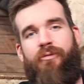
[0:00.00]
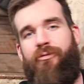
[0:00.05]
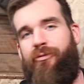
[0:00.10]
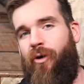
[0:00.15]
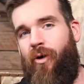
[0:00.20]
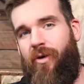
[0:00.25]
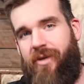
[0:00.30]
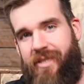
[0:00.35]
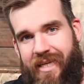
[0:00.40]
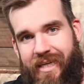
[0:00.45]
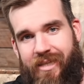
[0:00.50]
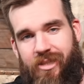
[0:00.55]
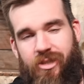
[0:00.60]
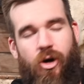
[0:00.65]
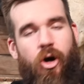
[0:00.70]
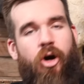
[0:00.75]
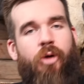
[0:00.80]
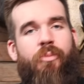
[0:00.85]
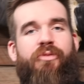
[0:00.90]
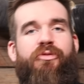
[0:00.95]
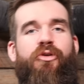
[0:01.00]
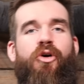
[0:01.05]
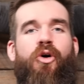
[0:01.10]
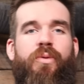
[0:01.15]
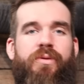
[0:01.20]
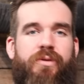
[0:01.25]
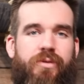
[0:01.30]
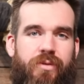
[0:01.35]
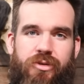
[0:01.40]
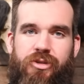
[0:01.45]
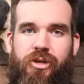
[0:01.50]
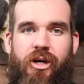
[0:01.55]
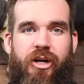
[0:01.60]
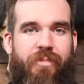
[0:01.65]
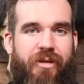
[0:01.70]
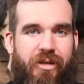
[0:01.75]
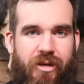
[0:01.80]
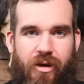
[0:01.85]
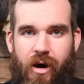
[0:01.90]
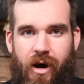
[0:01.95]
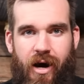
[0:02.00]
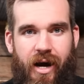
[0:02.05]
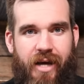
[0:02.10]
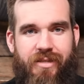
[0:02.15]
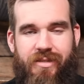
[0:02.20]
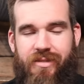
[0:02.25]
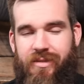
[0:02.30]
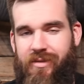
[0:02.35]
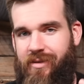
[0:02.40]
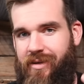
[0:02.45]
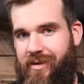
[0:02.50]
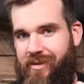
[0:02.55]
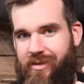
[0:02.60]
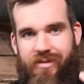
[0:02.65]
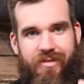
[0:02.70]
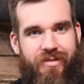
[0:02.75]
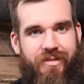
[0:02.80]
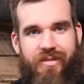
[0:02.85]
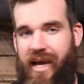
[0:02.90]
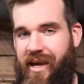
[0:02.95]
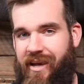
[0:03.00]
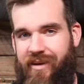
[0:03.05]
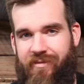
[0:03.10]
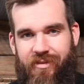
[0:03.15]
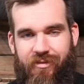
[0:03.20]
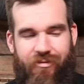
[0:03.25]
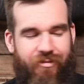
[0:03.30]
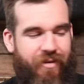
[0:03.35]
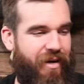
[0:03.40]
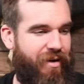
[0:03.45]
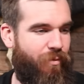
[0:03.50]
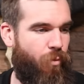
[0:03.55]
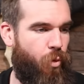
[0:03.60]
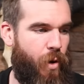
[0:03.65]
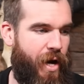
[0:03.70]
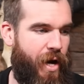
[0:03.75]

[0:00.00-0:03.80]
Before TikTok and before we were all trying to be nice and save the fucking